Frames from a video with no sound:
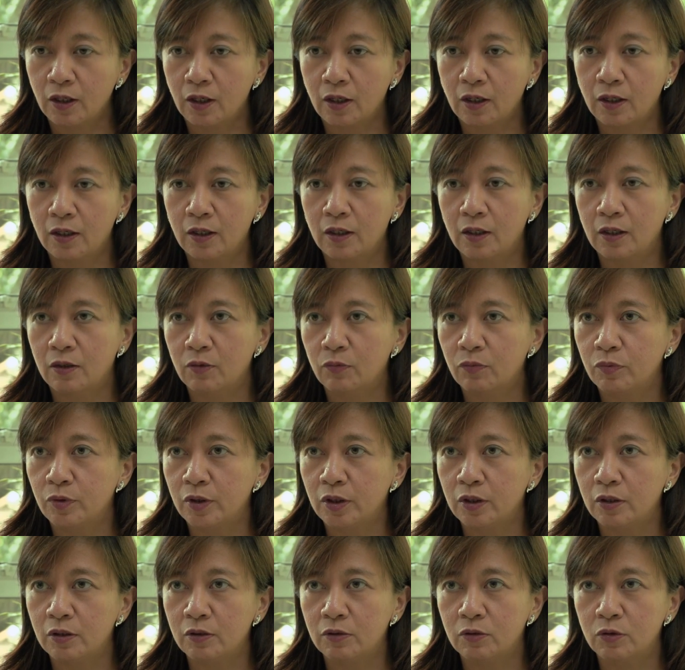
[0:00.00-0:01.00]
Uh,
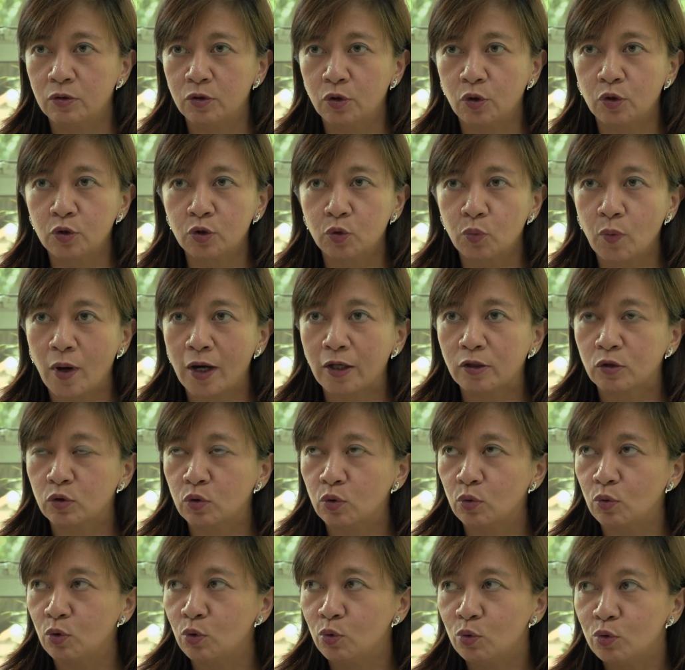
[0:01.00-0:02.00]
we don't want
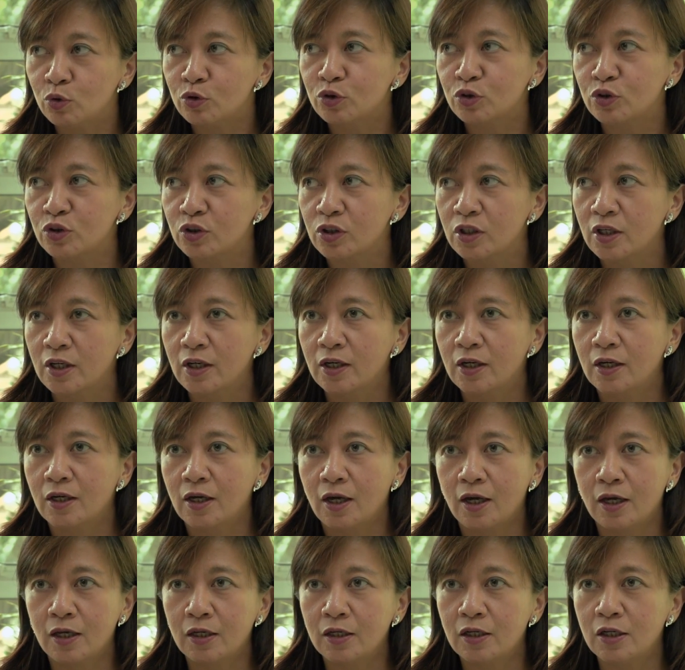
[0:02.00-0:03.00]
to lose
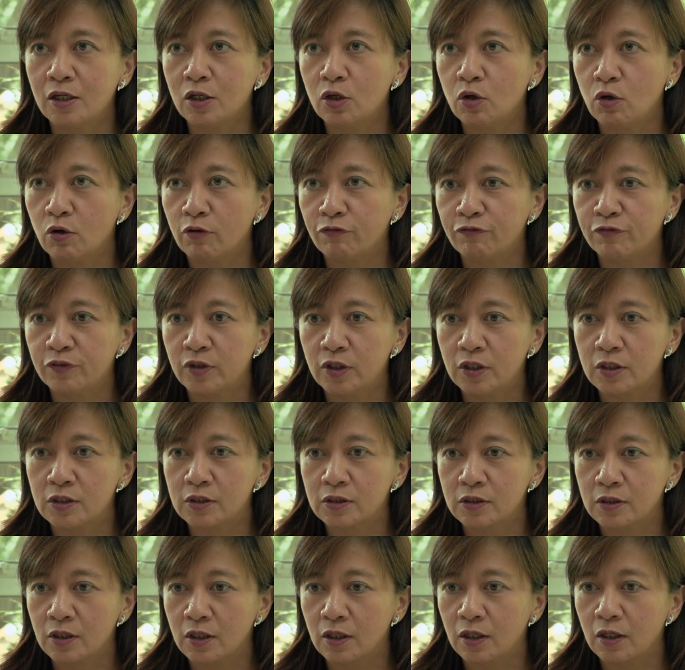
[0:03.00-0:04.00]
any of
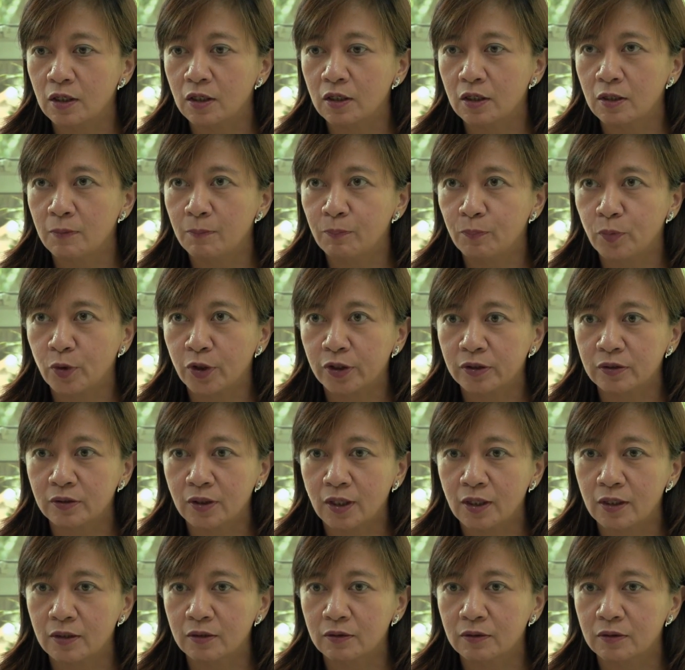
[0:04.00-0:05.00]
these uh,
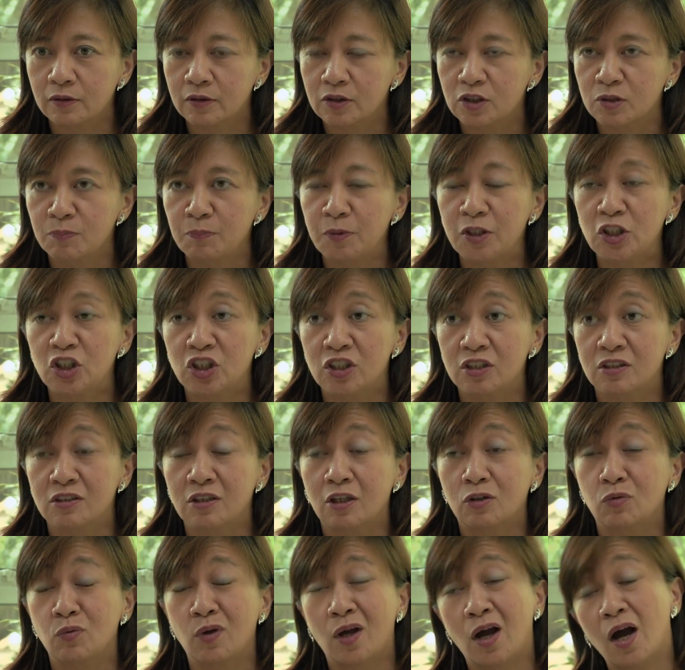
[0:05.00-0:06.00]
important species
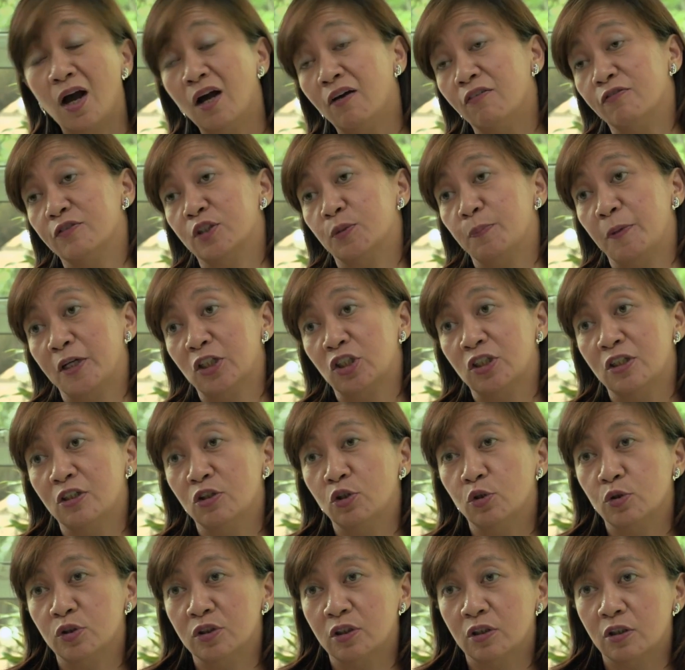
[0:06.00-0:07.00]
that we have, especially
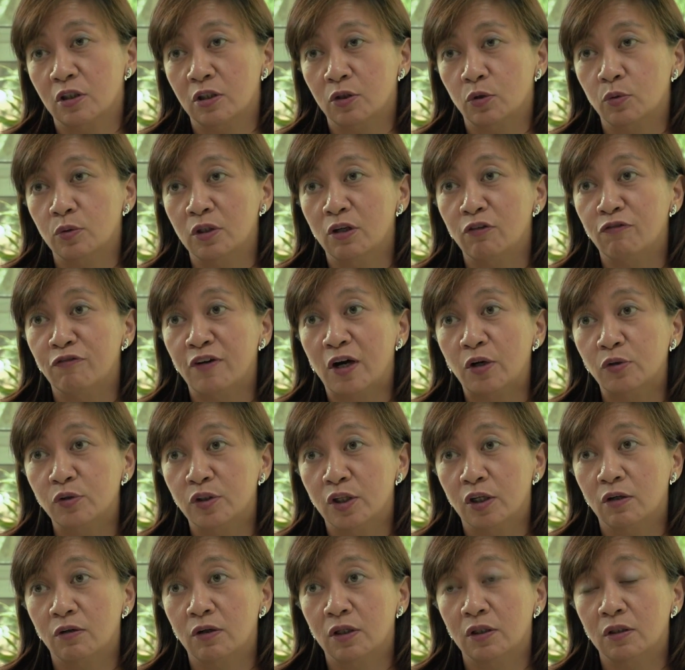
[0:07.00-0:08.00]
those that are only found
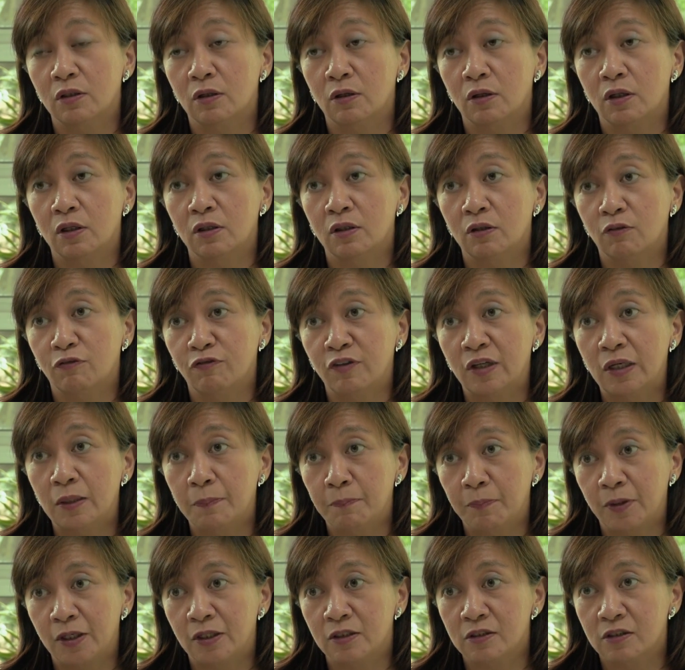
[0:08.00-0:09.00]
here in the, in the
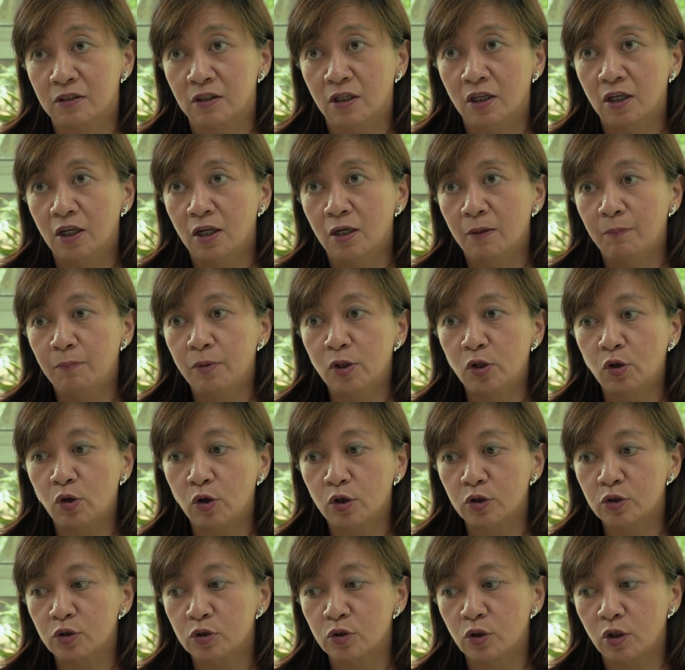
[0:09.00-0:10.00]
Philippines,
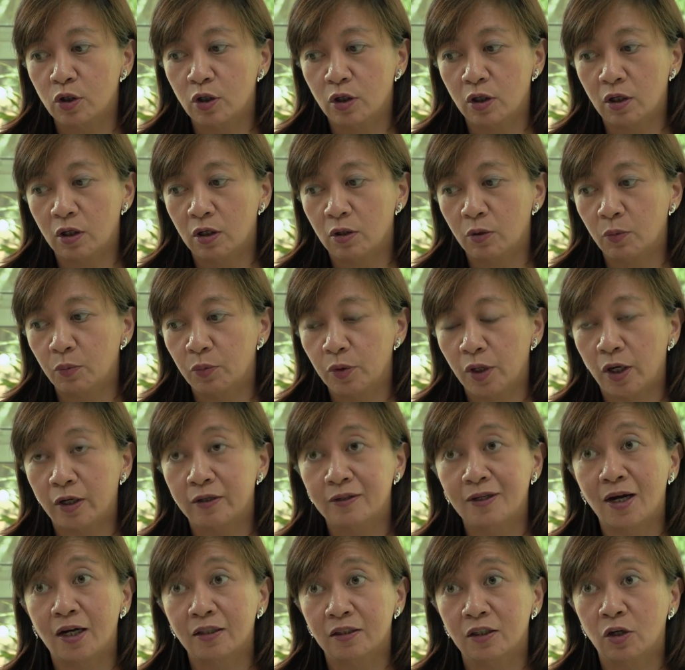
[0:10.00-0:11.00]
because uh, we are
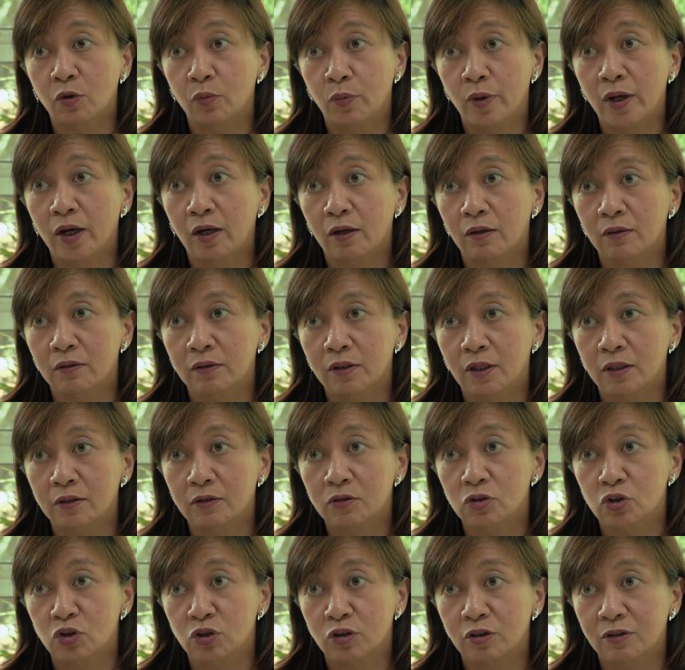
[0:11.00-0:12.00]
not aware
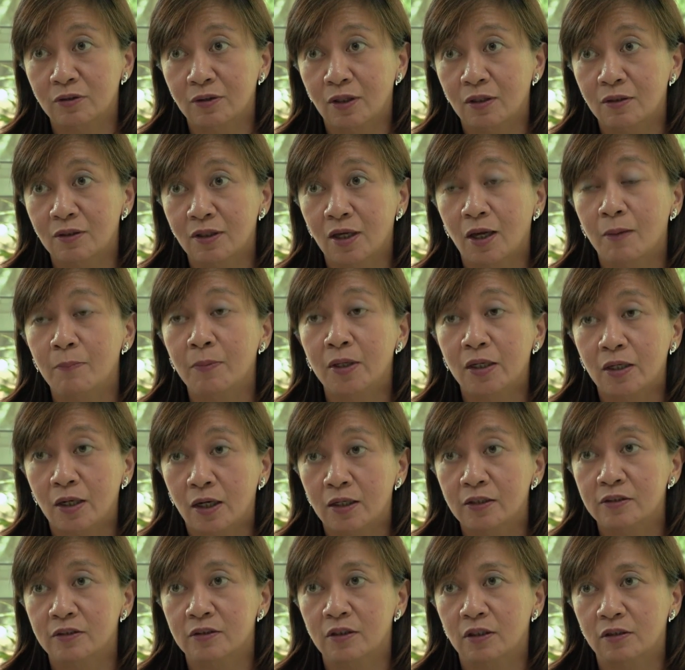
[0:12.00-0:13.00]
that certain
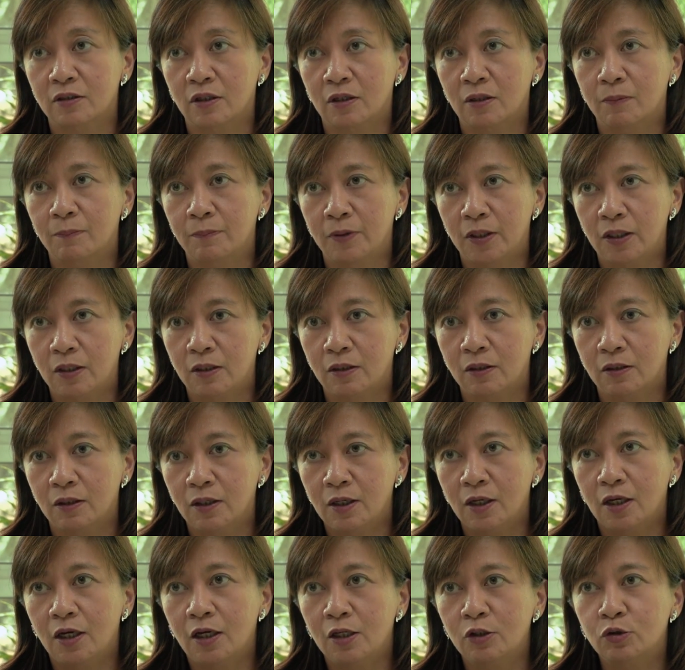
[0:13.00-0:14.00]
chemicals that are being
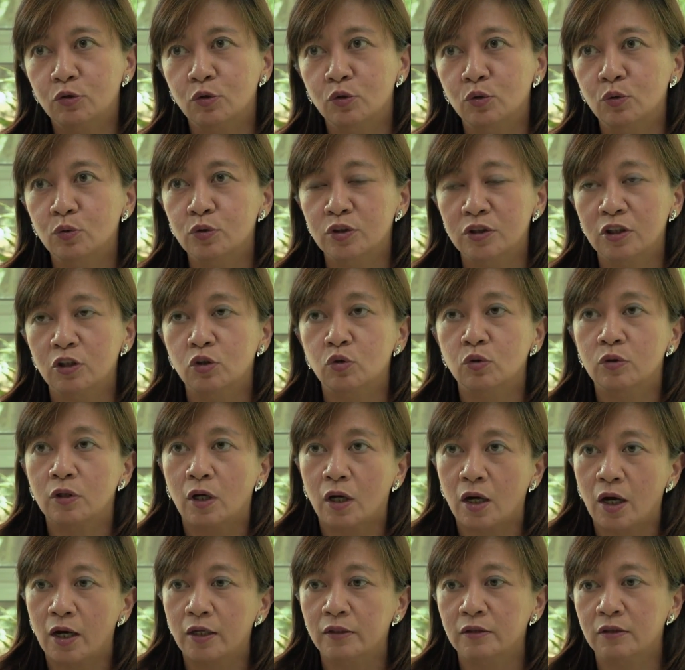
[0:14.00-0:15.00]
introduced into the
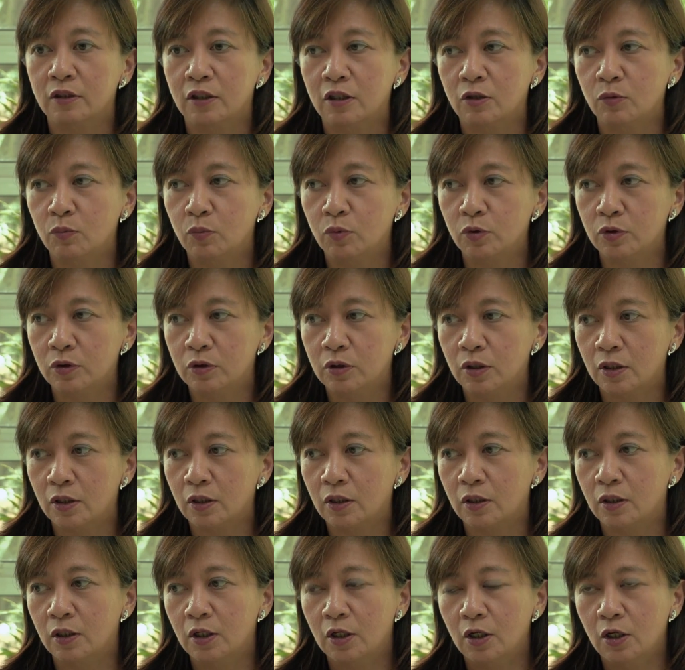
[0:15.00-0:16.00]
country would,
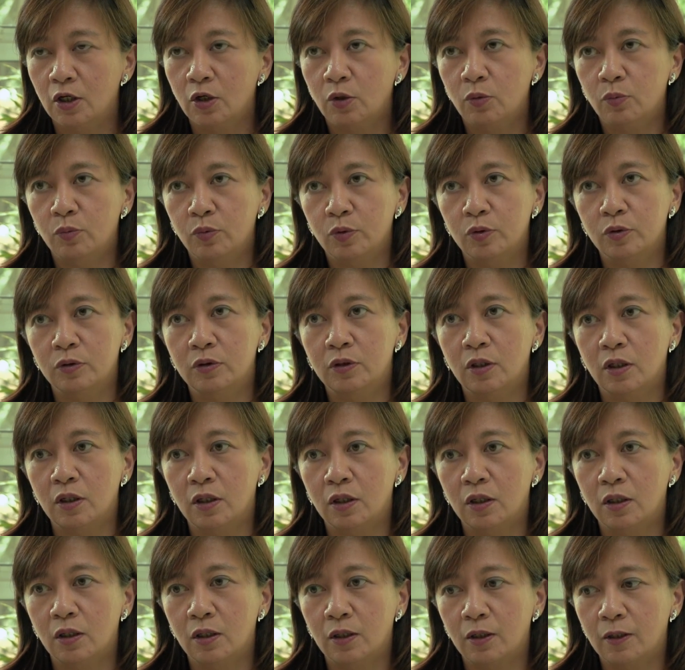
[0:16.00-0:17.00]
uh, would
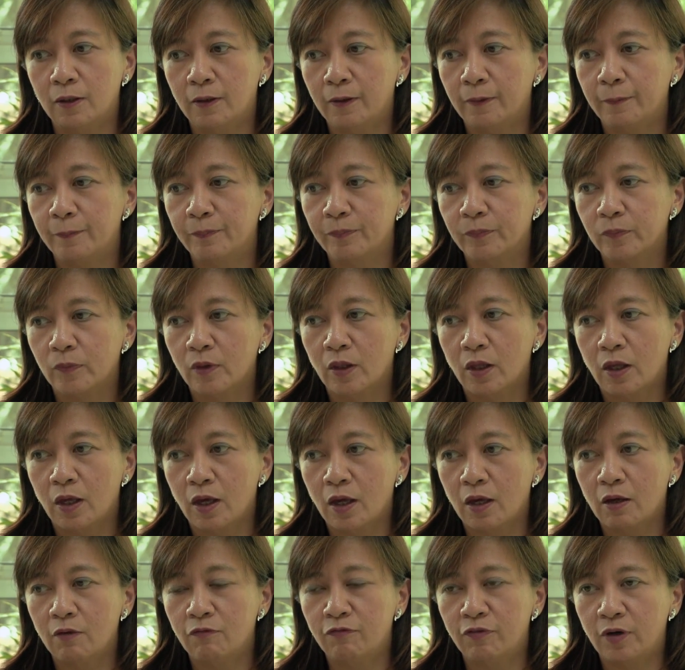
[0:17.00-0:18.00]
um,
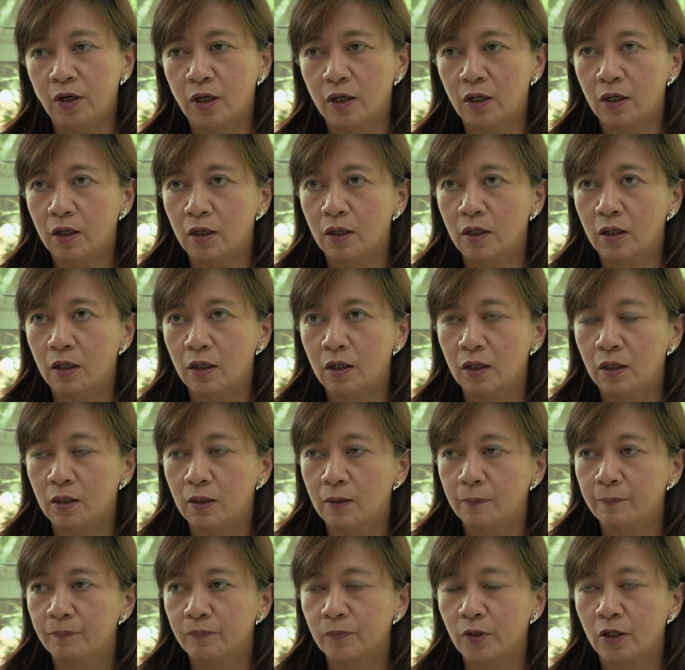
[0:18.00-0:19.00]
have
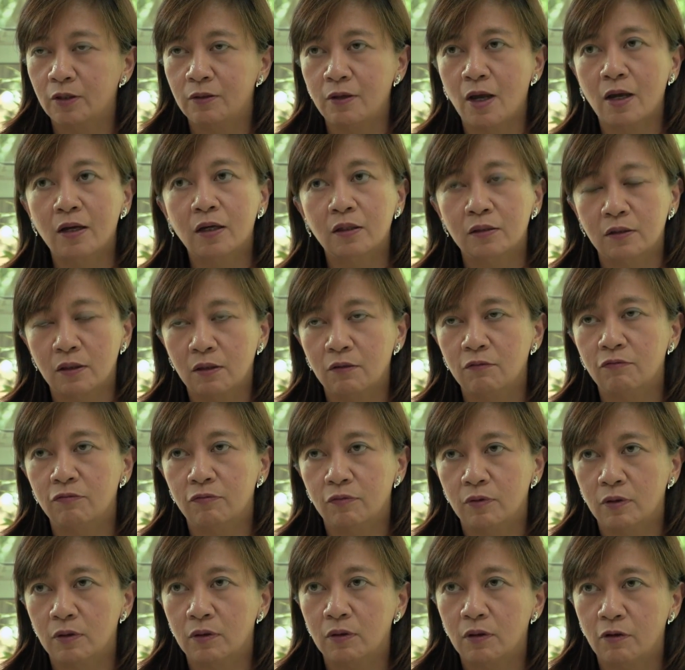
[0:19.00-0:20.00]
uh, a
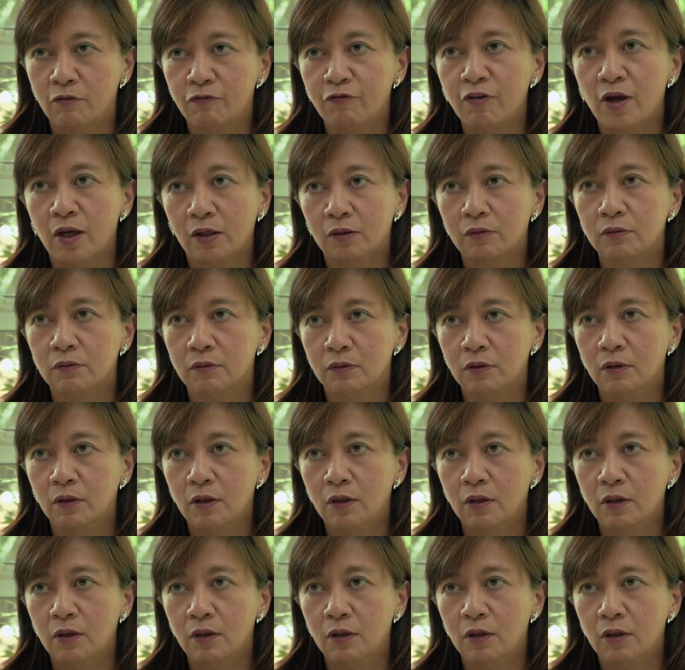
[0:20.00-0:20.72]
negative uh, effect